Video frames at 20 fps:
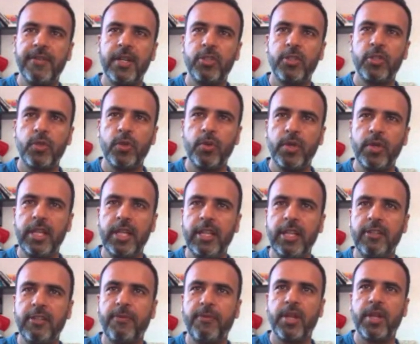different
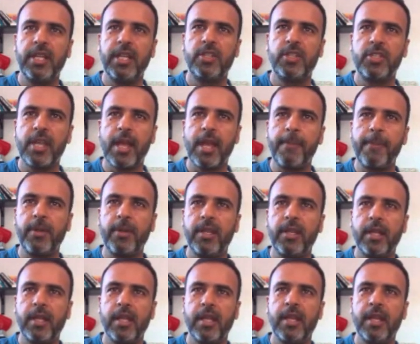stories for each
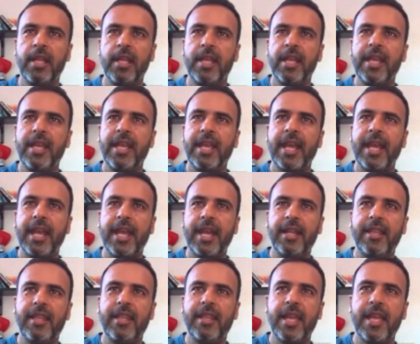chapter
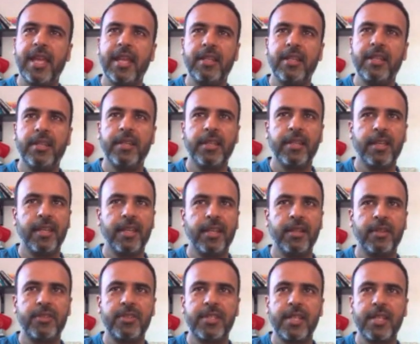and then
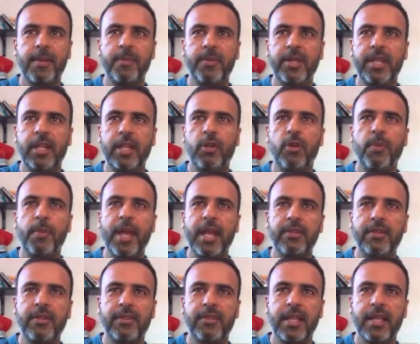some take-home
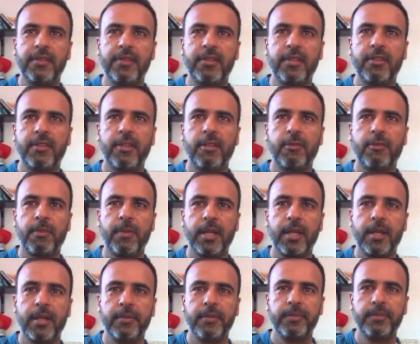exercises as
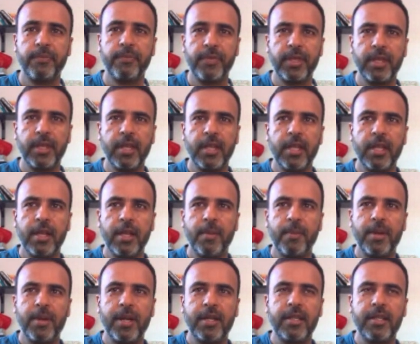well.
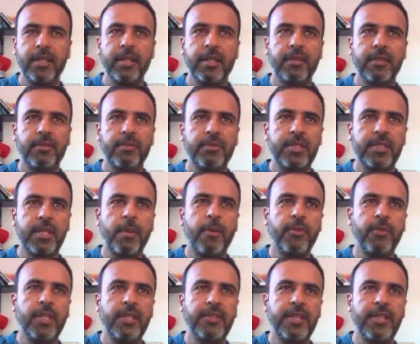But
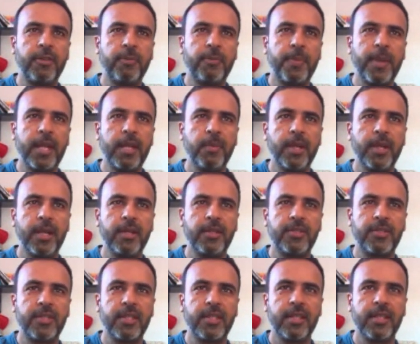some of these
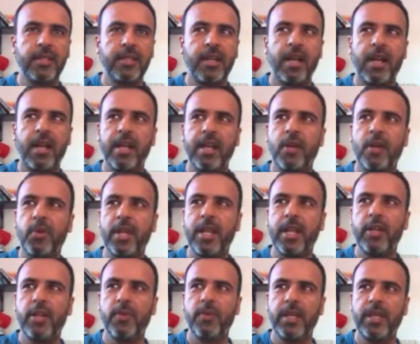experiments
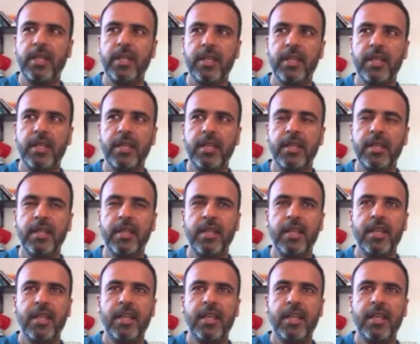here,